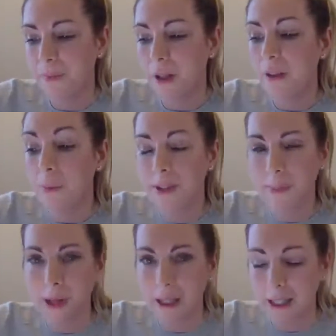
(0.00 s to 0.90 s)
There was a
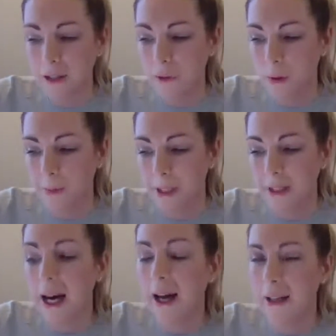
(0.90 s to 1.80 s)
policewoman
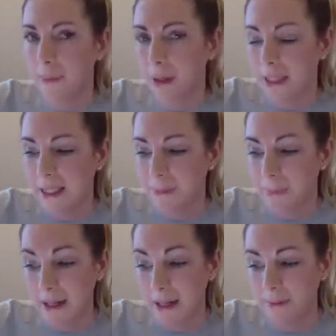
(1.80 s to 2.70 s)
and a
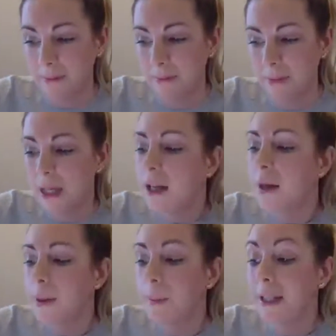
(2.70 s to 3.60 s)
policeman.
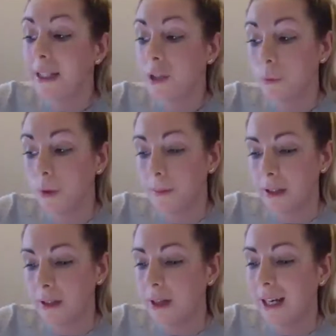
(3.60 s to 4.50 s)
The
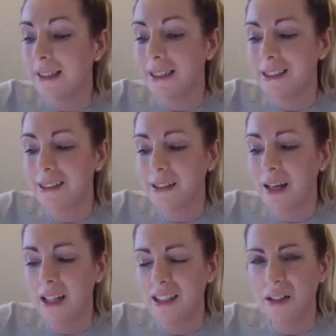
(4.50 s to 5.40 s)
policewoman had a
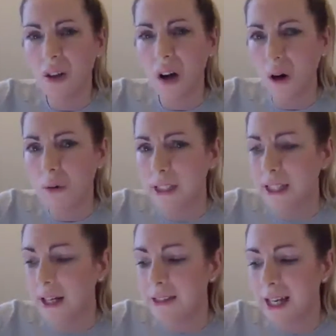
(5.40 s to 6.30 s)
little hole in
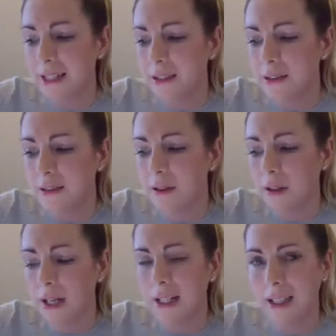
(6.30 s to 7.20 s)
her tights
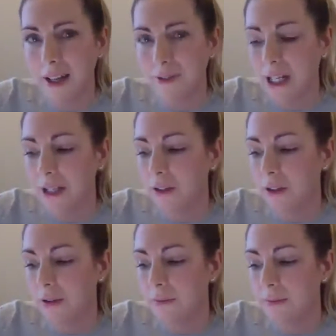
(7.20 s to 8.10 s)
on her left
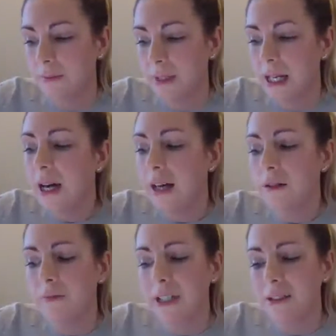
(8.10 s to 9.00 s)
ankle and
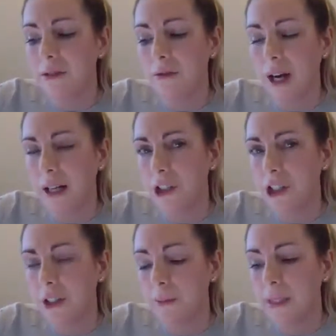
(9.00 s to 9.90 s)
a red scratch in
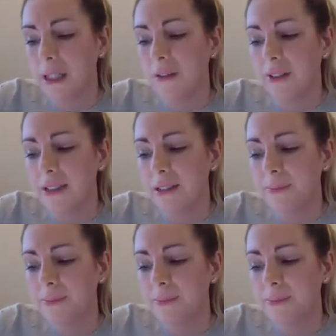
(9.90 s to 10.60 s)
the middle of it.